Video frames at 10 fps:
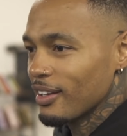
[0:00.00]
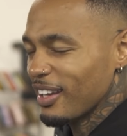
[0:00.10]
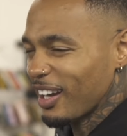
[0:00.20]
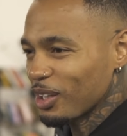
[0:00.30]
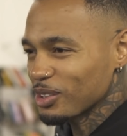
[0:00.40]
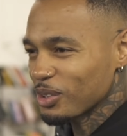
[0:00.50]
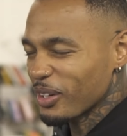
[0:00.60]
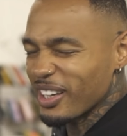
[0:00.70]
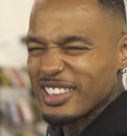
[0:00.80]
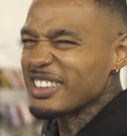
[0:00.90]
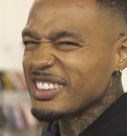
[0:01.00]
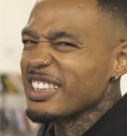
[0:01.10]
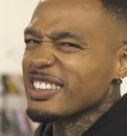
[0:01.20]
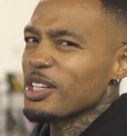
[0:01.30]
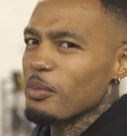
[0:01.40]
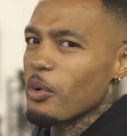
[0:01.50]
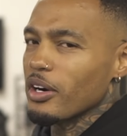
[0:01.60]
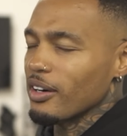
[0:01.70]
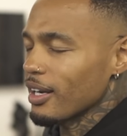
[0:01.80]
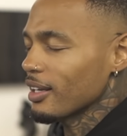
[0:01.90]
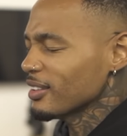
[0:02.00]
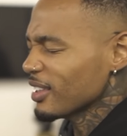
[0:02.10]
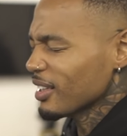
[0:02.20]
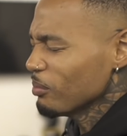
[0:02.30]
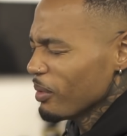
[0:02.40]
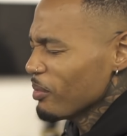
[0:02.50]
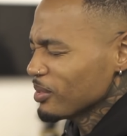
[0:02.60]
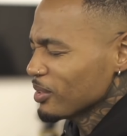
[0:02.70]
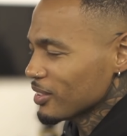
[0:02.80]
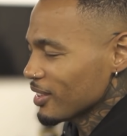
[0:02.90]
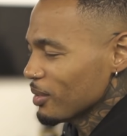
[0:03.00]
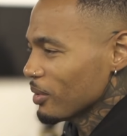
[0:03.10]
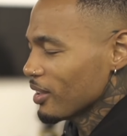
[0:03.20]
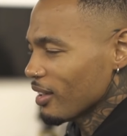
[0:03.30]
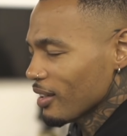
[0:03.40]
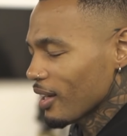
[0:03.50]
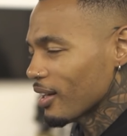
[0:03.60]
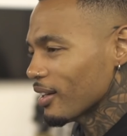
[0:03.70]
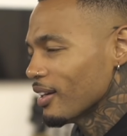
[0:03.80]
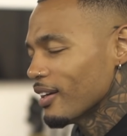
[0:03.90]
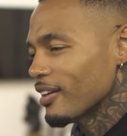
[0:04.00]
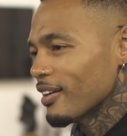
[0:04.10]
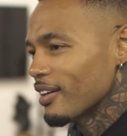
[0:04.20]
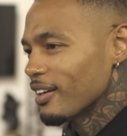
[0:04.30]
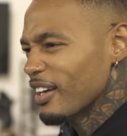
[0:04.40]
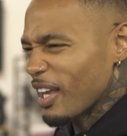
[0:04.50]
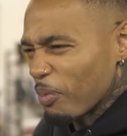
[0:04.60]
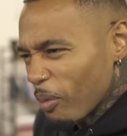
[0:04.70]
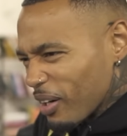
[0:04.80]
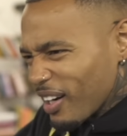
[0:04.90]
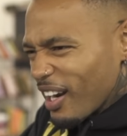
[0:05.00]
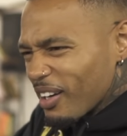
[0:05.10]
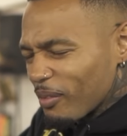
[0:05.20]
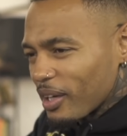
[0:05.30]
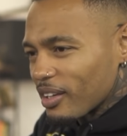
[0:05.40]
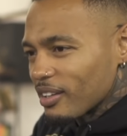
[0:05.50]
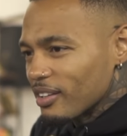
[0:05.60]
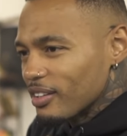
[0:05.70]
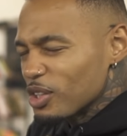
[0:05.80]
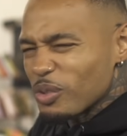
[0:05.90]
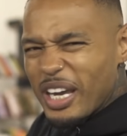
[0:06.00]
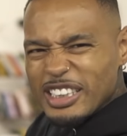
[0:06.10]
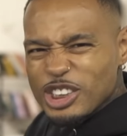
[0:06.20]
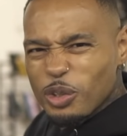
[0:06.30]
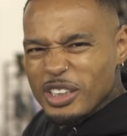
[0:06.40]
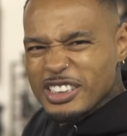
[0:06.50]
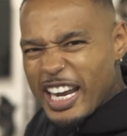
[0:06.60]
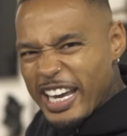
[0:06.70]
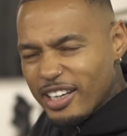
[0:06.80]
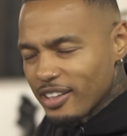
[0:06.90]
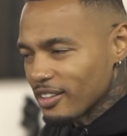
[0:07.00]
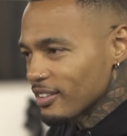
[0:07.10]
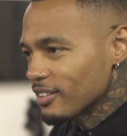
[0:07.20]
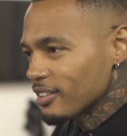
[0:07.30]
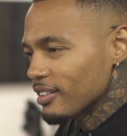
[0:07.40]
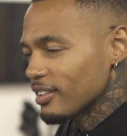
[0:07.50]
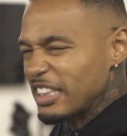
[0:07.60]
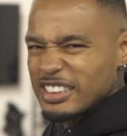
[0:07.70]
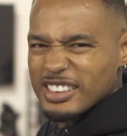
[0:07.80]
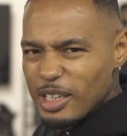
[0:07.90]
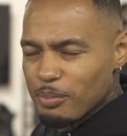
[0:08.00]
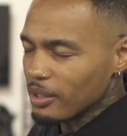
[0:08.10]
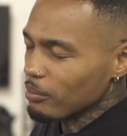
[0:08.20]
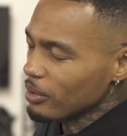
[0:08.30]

I close the door again, because it's 6 in the morning, right? It's like, maybe I'm still sleeping. I look at it, I pull my gun out and I'm like, you can't shoot a snake. He's sleeping.